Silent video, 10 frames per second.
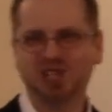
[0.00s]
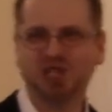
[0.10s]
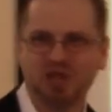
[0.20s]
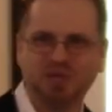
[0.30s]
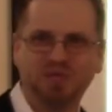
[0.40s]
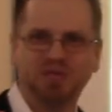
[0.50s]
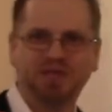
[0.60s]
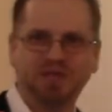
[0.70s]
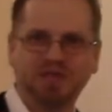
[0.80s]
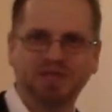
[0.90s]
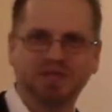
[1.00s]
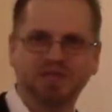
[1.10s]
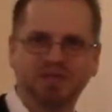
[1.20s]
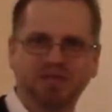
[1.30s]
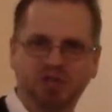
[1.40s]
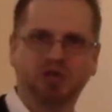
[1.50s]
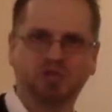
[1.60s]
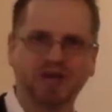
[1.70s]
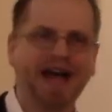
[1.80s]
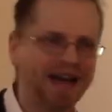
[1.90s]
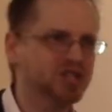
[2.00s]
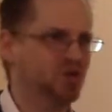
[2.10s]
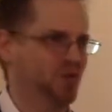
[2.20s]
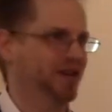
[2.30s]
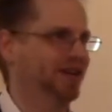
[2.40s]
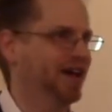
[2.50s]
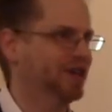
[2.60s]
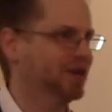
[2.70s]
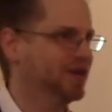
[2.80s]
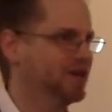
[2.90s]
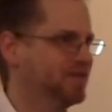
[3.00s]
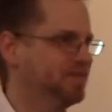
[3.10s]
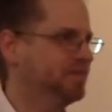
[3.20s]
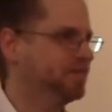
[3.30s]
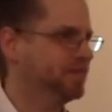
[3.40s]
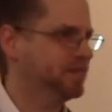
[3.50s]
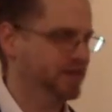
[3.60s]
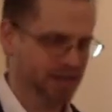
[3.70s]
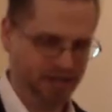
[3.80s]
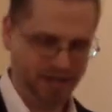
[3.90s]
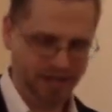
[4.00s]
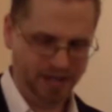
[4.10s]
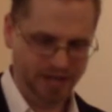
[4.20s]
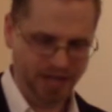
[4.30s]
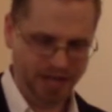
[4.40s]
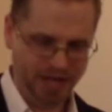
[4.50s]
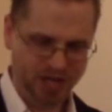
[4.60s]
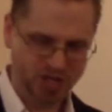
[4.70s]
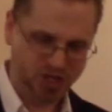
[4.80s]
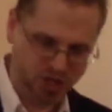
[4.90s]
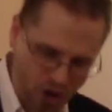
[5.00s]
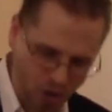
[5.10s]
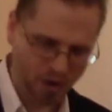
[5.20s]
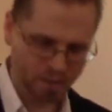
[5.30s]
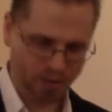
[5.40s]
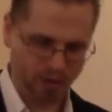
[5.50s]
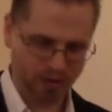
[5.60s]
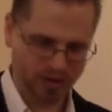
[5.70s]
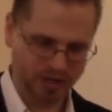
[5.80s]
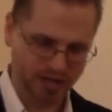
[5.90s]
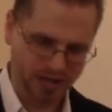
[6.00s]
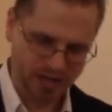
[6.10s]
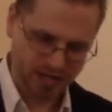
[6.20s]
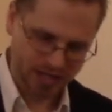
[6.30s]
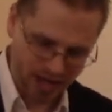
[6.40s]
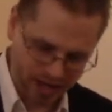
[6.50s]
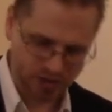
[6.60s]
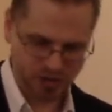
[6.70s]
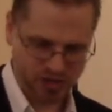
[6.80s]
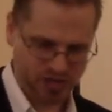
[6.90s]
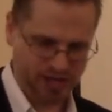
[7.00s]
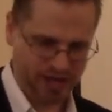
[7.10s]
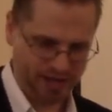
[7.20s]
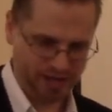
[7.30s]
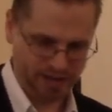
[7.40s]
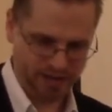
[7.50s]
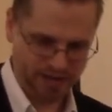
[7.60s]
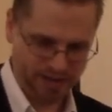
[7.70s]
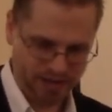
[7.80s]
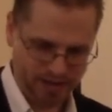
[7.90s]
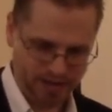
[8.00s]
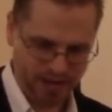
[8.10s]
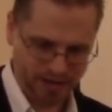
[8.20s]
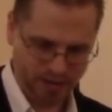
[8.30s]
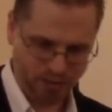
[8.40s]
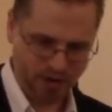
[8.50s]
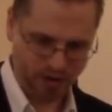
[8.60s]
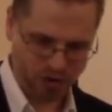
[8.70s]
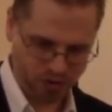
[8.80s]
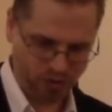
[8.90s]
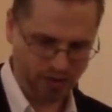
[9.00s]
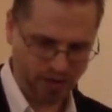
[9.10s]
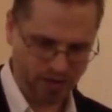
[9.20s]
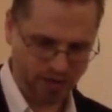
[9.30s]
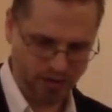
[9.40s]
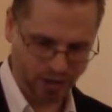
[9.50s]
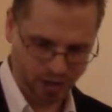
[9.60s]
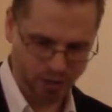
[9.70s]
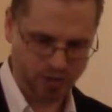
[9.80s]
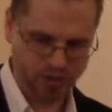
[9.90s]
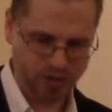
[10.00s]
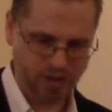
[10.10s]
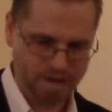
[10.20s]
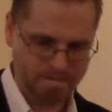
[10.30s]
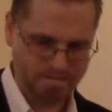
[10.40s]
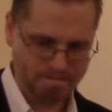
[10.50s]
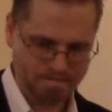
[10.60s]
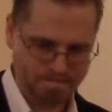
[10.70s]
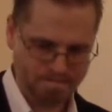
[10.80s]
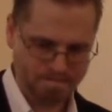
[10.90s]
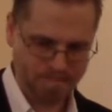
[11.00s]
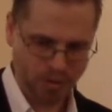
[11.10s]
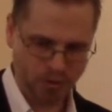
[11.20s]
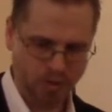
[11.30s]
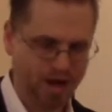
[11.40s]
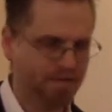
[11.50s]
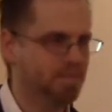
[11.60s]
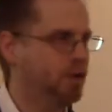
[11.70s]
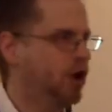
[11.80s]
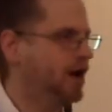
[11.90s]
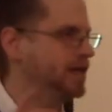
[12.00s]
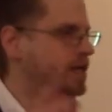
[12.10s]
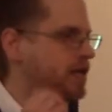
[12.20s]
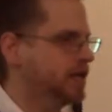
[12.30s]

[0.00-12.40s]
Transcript: should, should react to one another. Yeah. It is so important to understand that, that we are truly those who have a bond